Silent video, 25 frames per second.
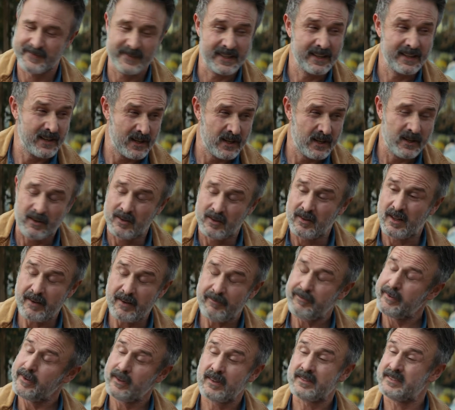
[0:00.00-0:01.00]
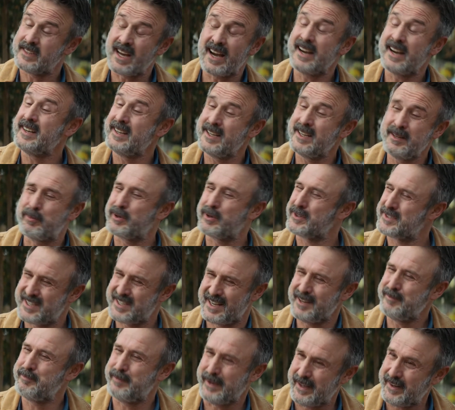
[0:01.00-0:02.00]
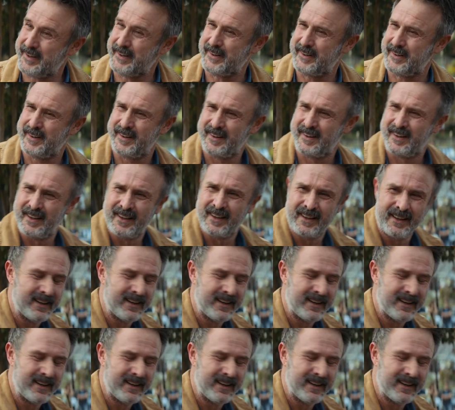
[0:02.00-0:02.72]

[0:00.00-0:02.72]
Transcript: and separated from, all things considered,